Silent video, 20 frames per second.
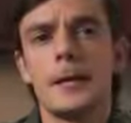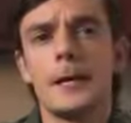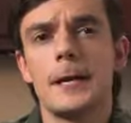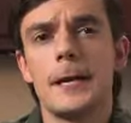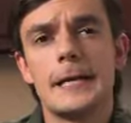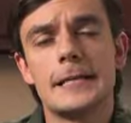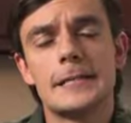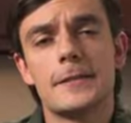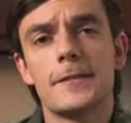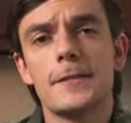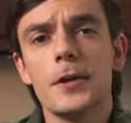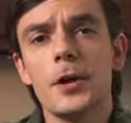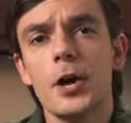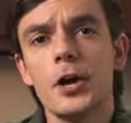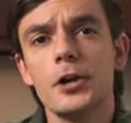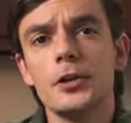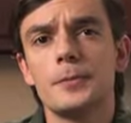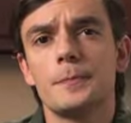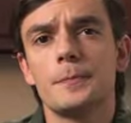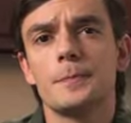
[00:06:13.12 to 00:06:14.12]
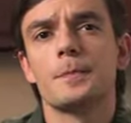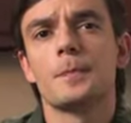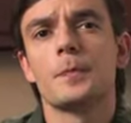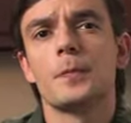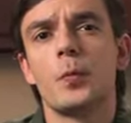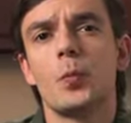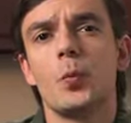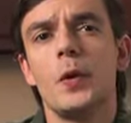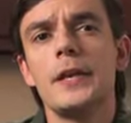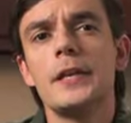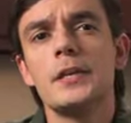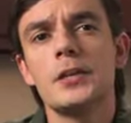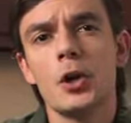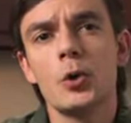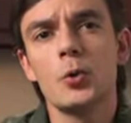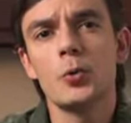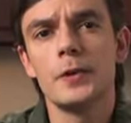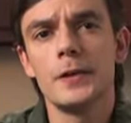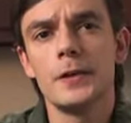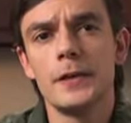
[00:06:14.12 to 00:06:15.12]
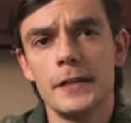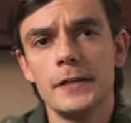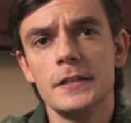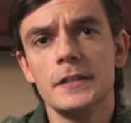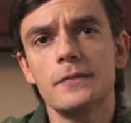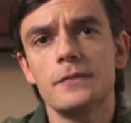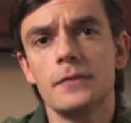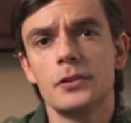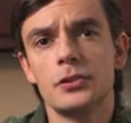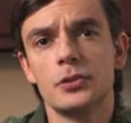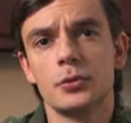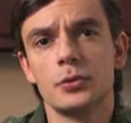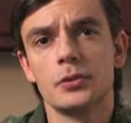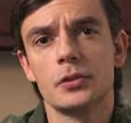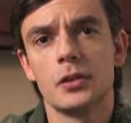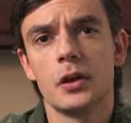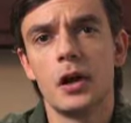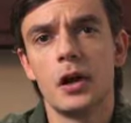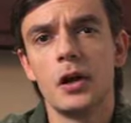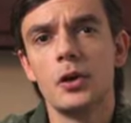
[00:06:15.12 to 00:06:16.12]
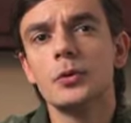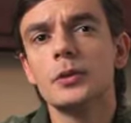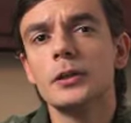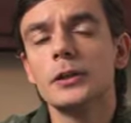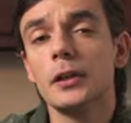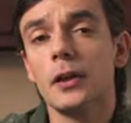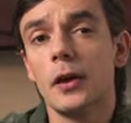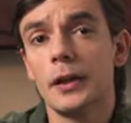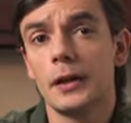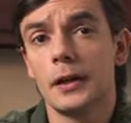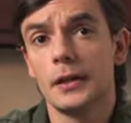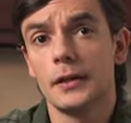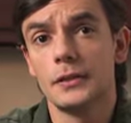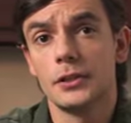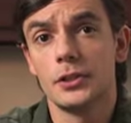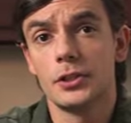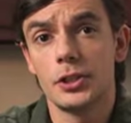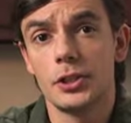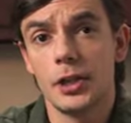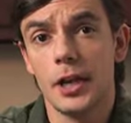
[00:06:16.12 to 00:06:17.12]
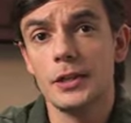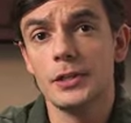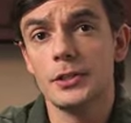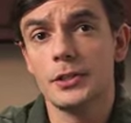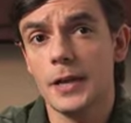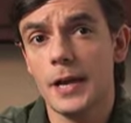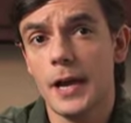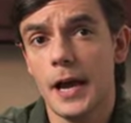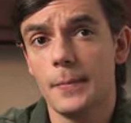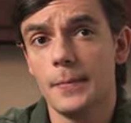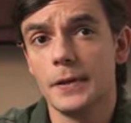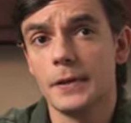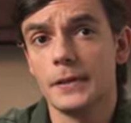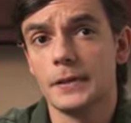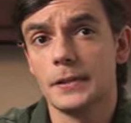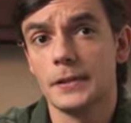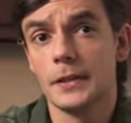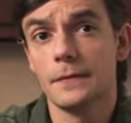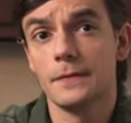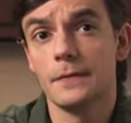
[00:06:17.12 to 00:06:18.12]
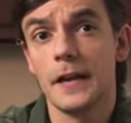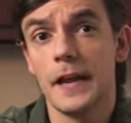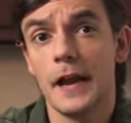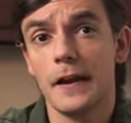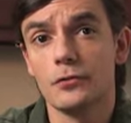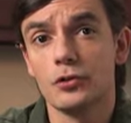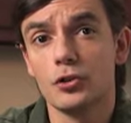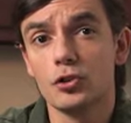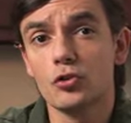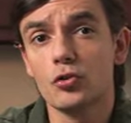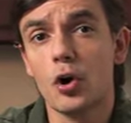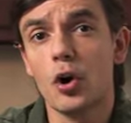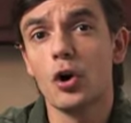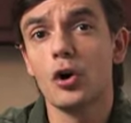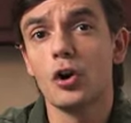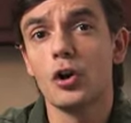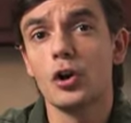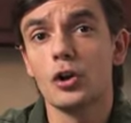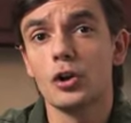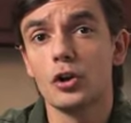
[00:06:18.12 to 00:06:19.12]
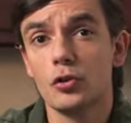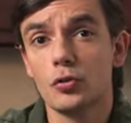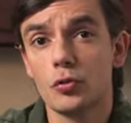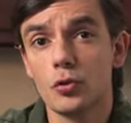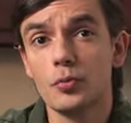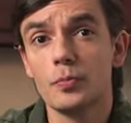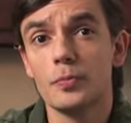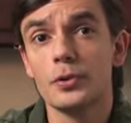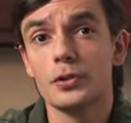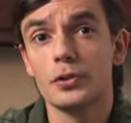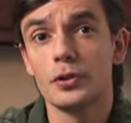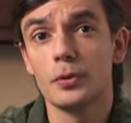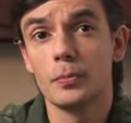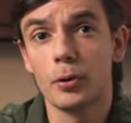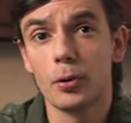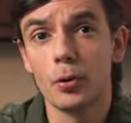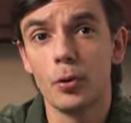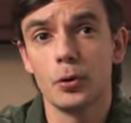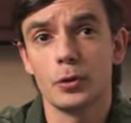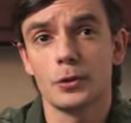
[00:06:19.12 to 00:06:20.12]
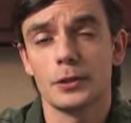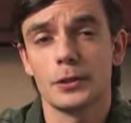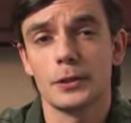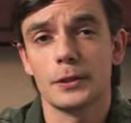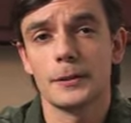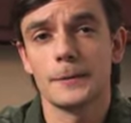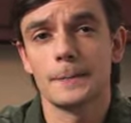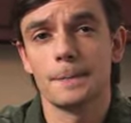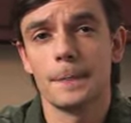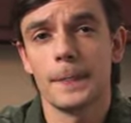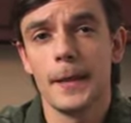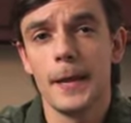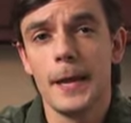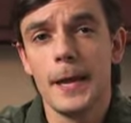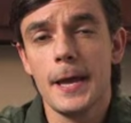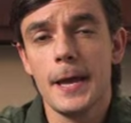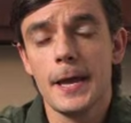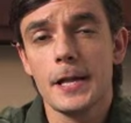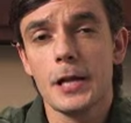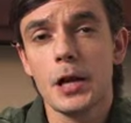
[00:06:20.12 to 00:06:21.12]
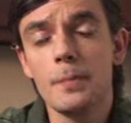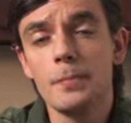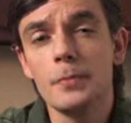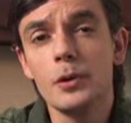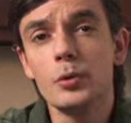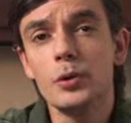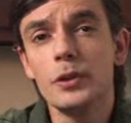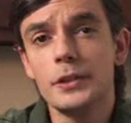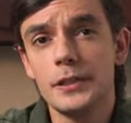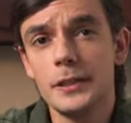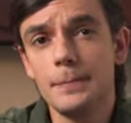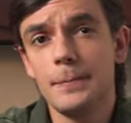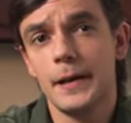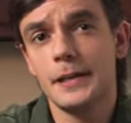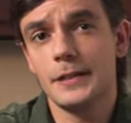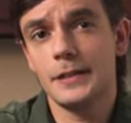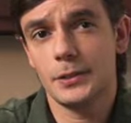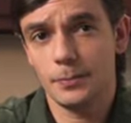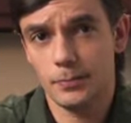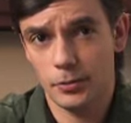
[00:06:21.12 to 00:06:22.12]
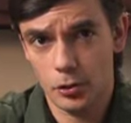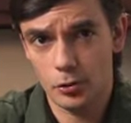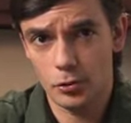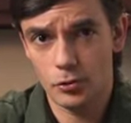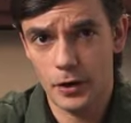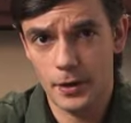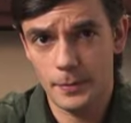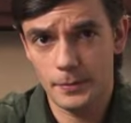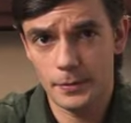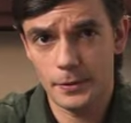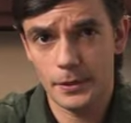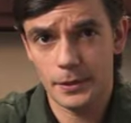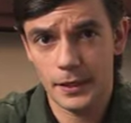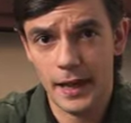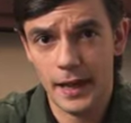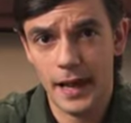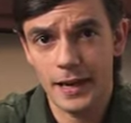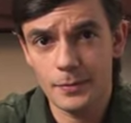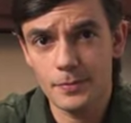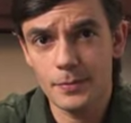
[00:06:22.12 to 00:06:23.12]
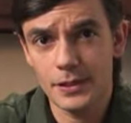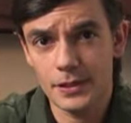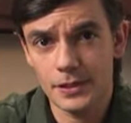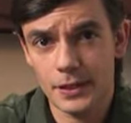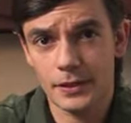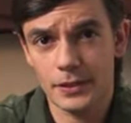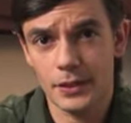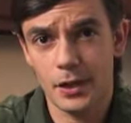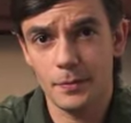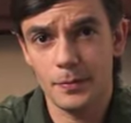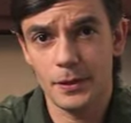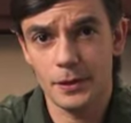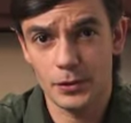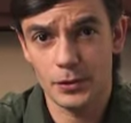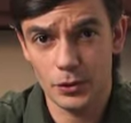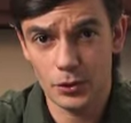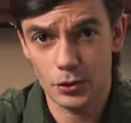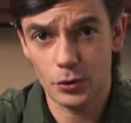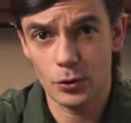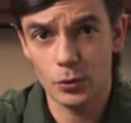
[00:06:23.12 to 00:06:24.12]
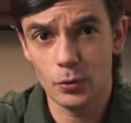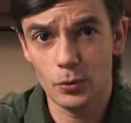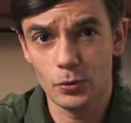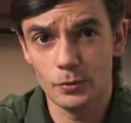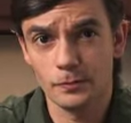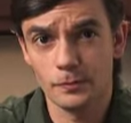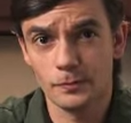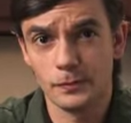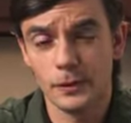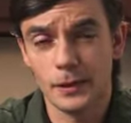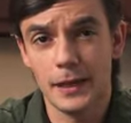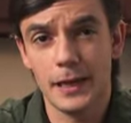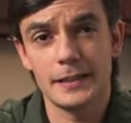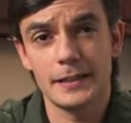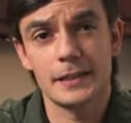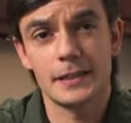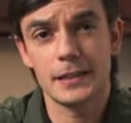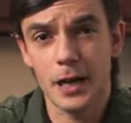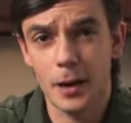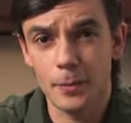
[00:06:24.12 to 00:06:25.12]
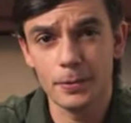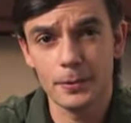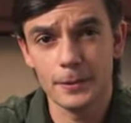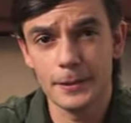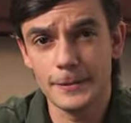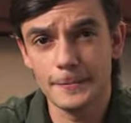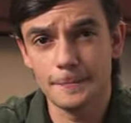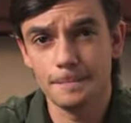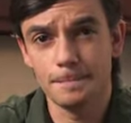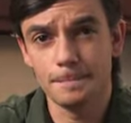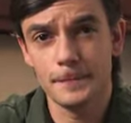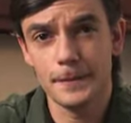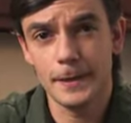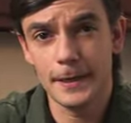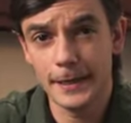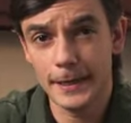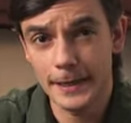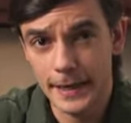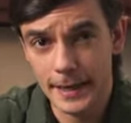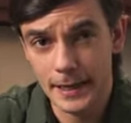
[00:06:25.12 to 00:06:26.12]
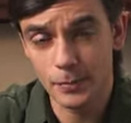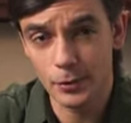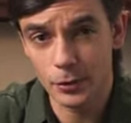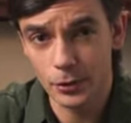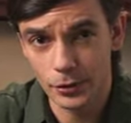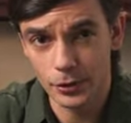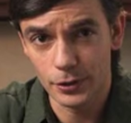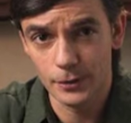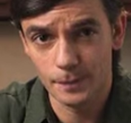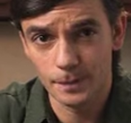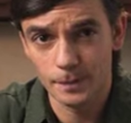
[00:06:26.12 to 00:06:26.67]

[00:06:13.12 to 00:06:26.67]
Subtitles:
And third, we know that individuals are only likely to change their habits if they have strong group support. Community-based programs can be set up at a school, at a company, in a neighborhood.